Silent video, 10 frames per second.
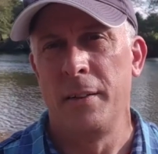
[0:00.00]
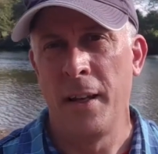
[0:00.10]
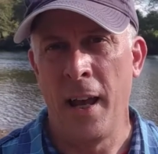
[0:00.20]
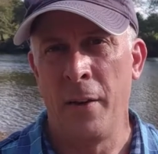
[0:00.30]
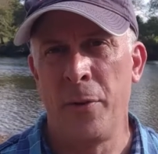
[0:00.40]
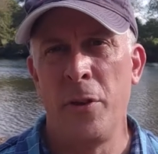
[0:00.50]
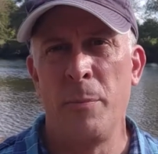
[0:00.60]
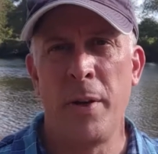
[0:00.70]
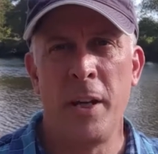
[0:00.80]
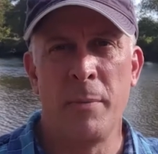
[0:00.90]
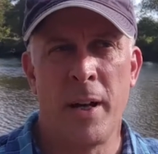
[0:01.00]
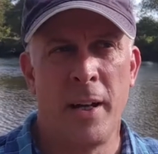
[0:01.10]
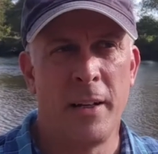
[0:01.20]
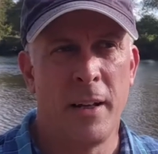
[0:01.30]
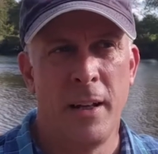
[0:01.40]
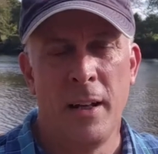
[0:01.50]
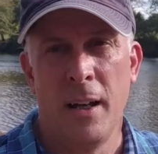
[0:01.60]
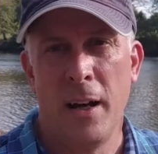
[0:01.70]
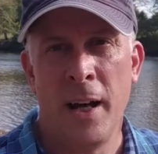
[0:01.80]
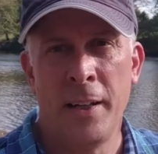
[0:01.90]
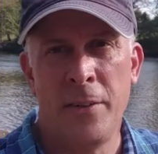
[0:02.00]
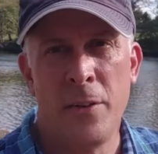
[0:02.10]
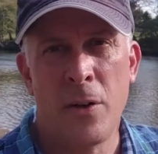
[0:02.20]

down through the Piedmont, onto